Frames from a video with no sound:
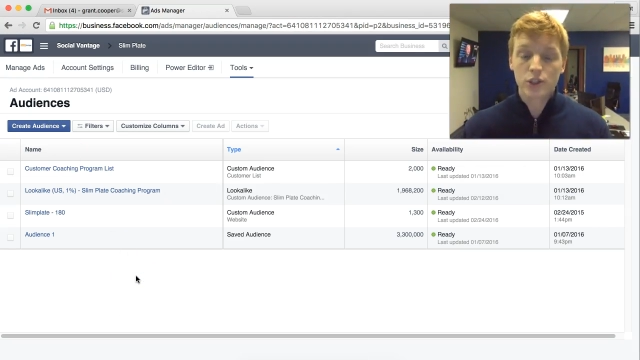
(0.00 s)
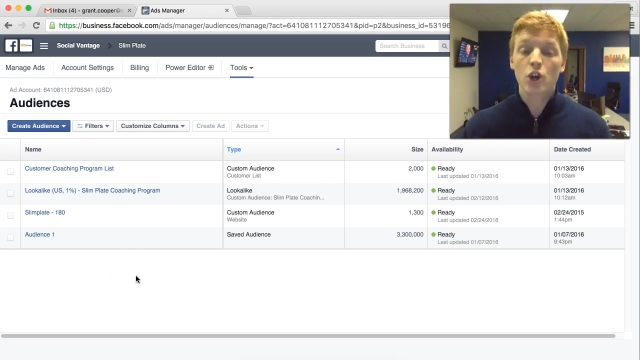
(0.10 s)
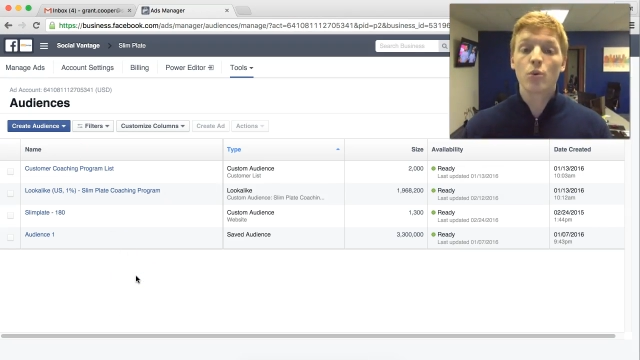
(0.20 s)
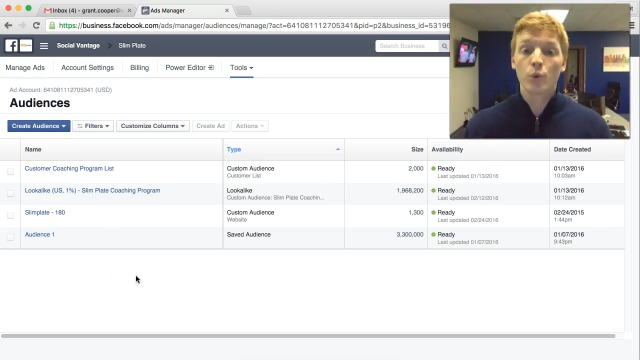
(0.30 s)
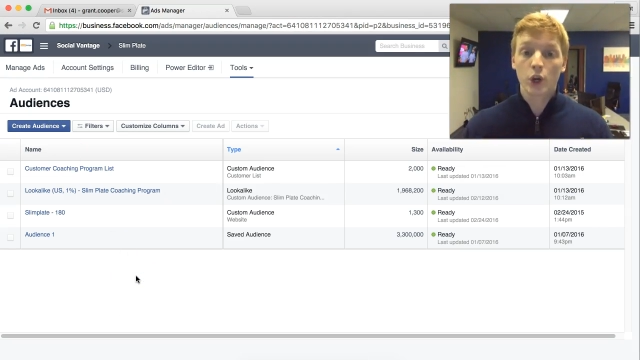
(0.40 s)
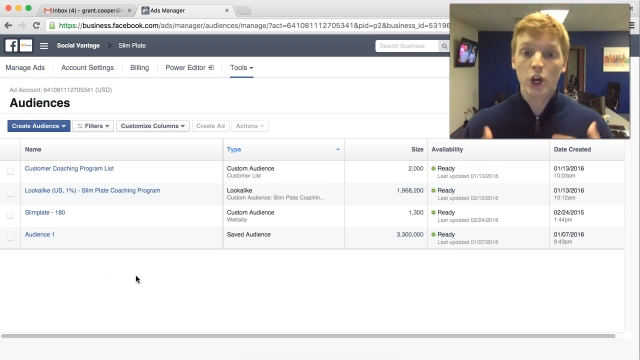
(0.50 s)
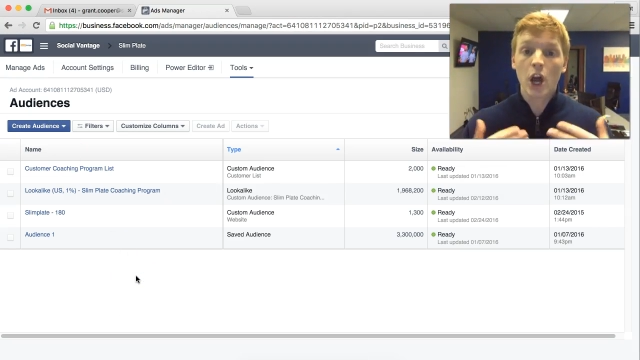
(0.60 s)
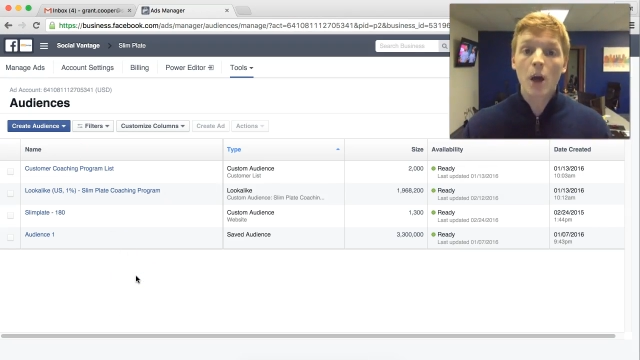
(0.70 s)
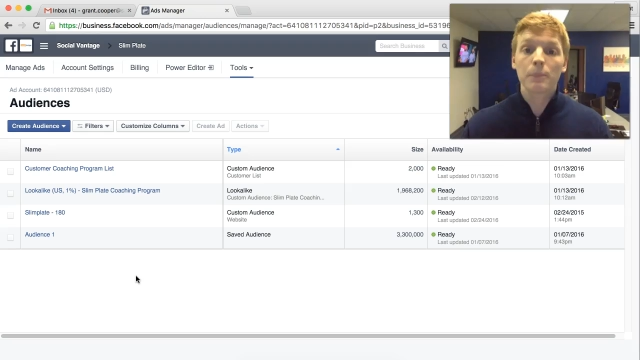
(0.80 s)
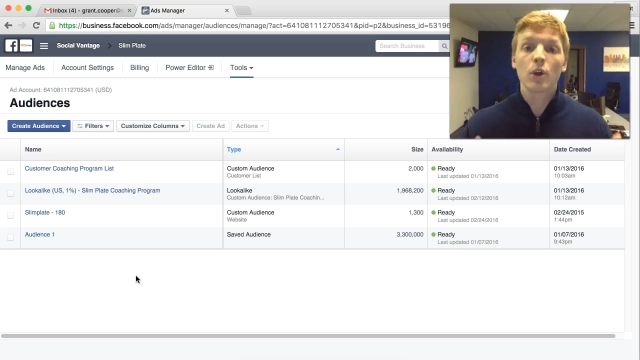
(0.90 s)
So we're going
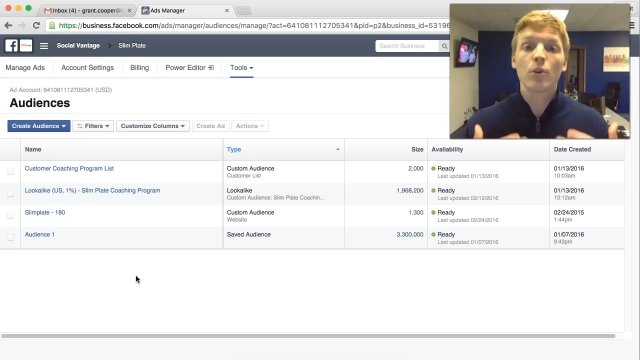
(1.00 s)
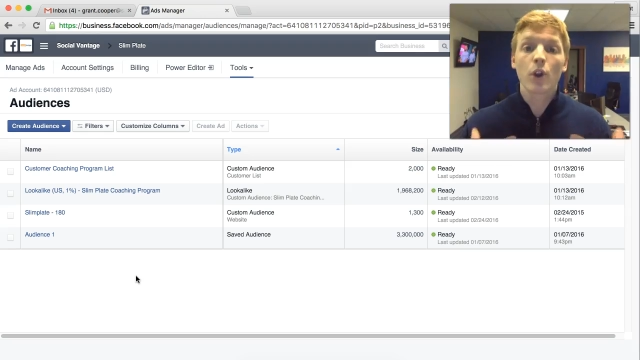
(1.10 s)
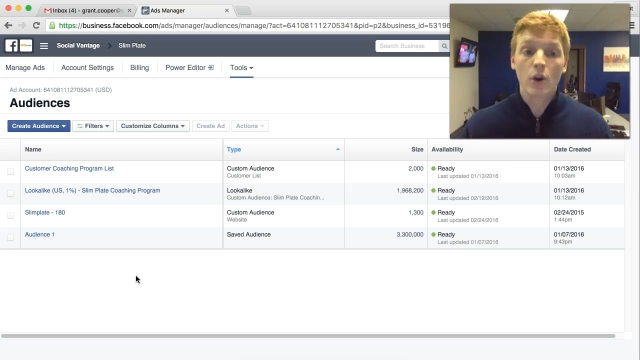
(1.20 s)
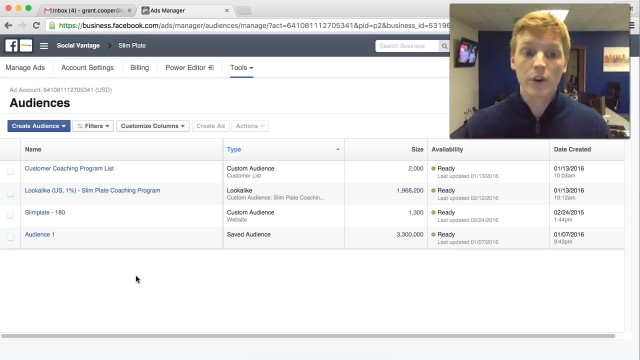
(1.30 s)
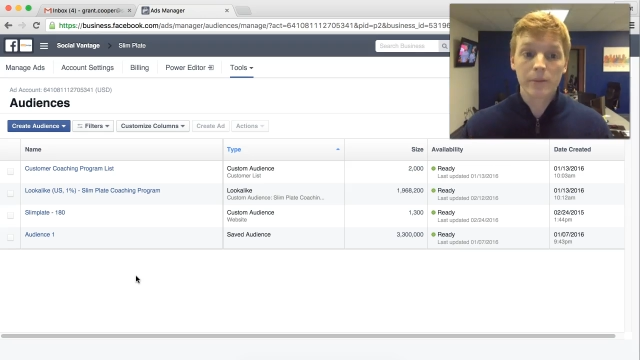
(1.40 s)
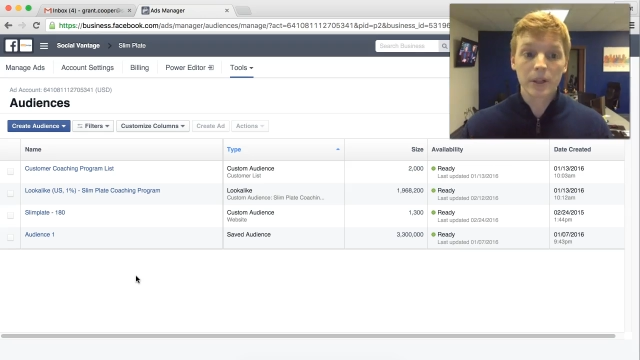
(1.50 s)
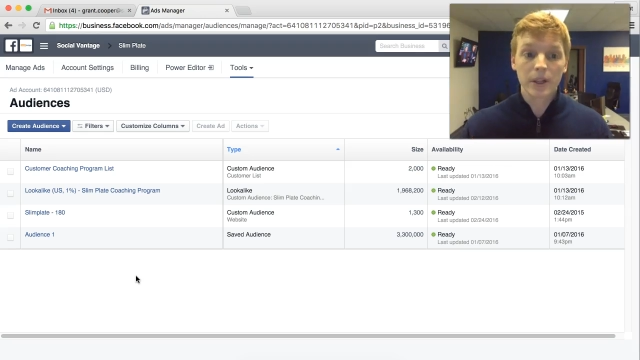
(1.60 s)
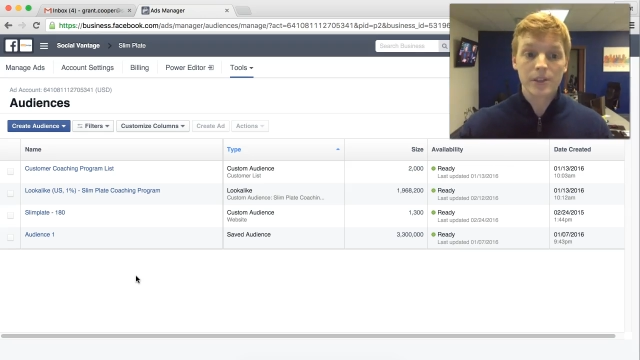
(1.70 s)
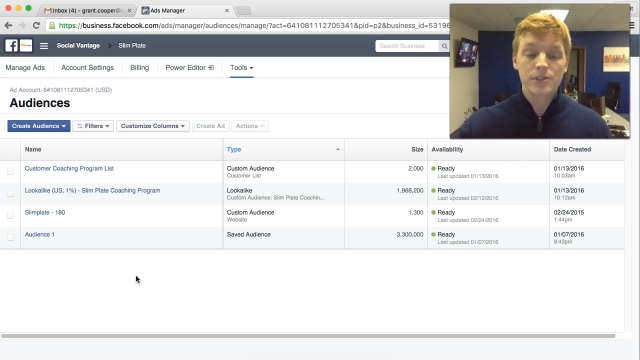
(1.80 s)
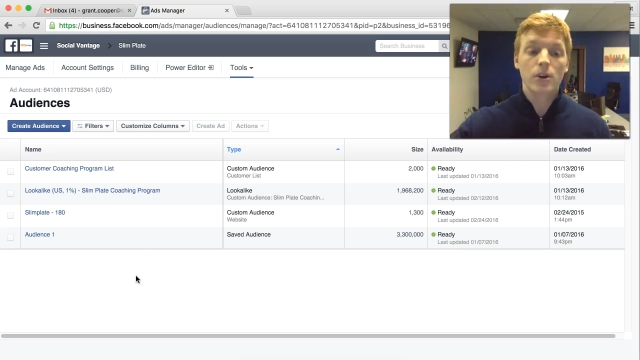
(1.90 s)
to upload our email
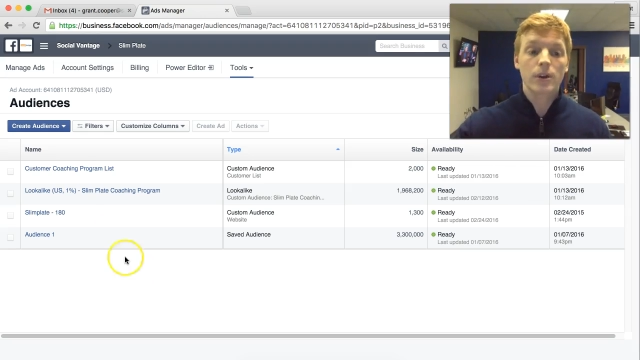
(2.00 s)
list.